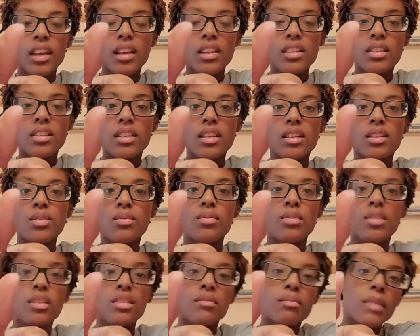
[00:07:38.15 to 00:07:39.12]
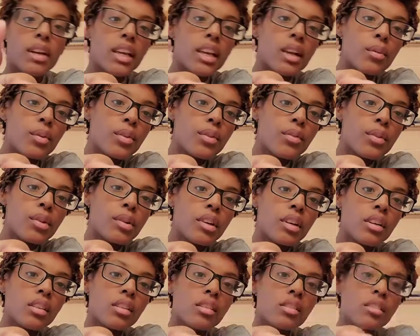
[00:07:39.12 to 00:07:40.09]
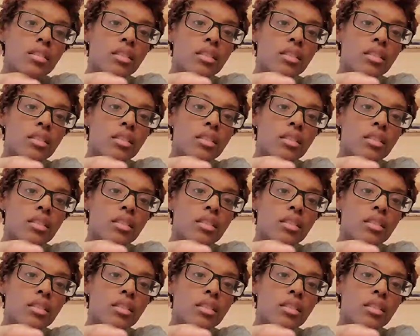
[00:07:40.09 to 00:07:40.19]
It's this one. If my camera focus.